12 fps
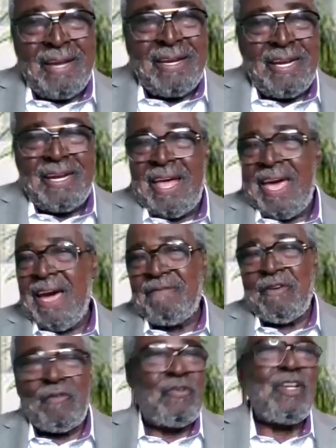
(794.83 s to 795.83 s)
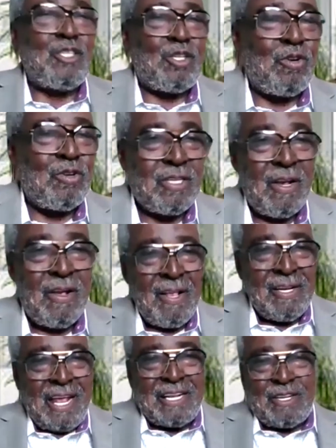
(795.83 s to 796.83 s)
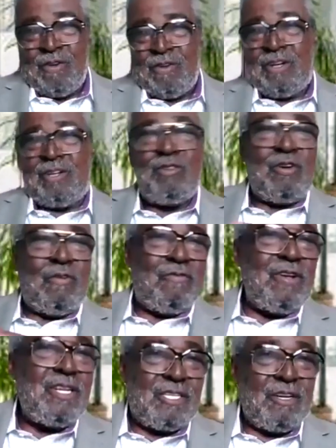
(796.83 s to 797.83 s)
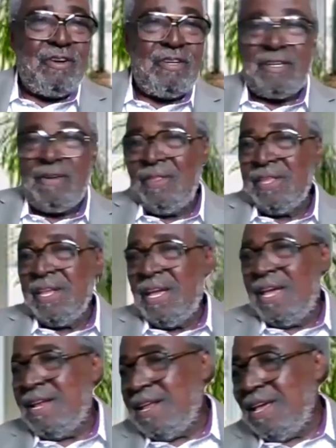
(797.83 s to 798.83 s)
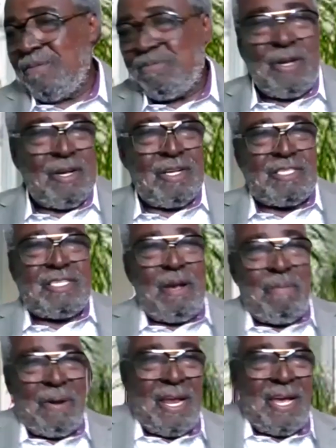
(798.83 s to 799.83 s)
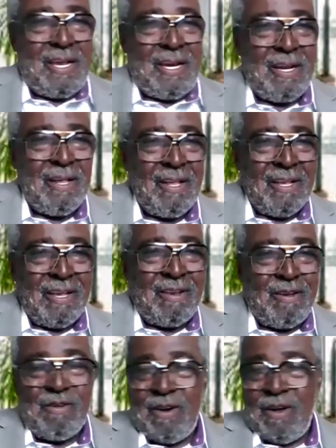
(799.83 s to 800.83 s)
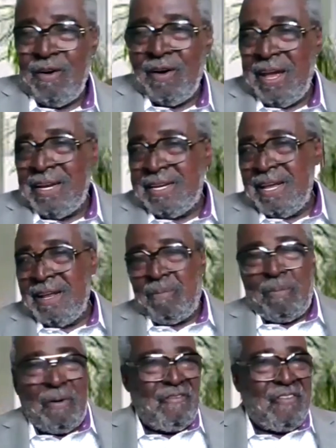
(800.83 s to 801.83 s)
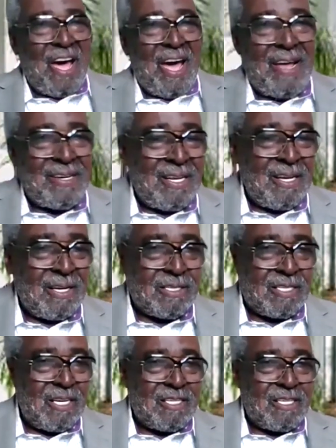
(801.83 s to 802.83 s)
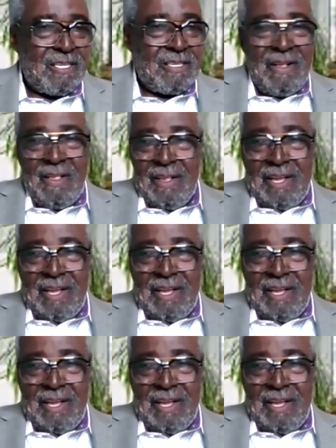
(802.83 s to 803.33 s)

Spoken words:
And then to have a resource that's going to do the research and help to assimilate it, and then provide the assistance.